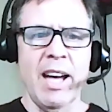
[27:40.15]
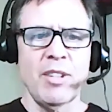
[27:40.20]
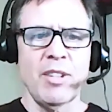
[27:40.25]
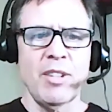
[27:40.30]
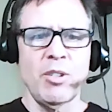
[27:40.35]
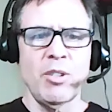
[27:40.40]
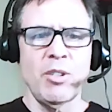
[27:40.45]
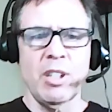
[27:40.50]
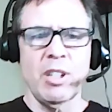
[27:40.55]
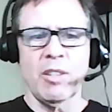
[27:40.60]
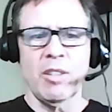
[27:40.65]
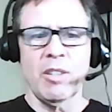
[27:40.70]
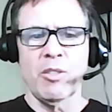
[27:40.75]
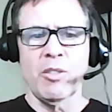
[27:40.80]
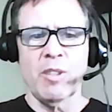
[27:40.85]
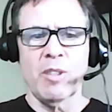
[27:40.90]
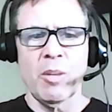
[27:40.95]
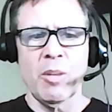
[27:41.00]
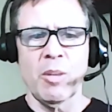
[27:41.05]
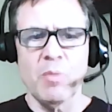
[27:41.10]
You did a, gr-
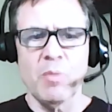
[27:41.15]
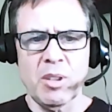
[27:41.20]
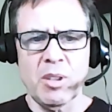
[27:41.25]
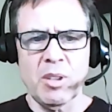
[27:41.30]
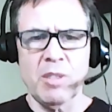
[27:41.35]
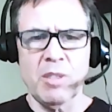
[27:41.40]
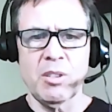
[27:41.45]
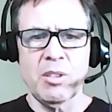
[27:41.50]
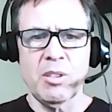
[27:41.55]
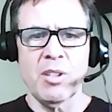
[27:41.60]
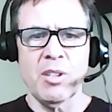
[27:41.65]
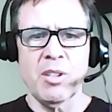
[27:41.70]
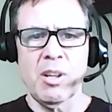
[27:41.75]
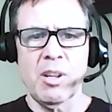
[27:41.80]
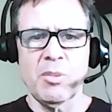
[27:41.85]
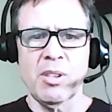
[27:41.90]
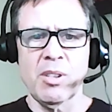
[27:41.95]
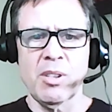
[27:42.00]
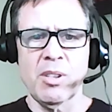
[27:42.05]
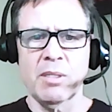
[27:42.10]
a really good job,
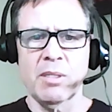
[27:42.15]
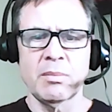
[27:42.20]
John.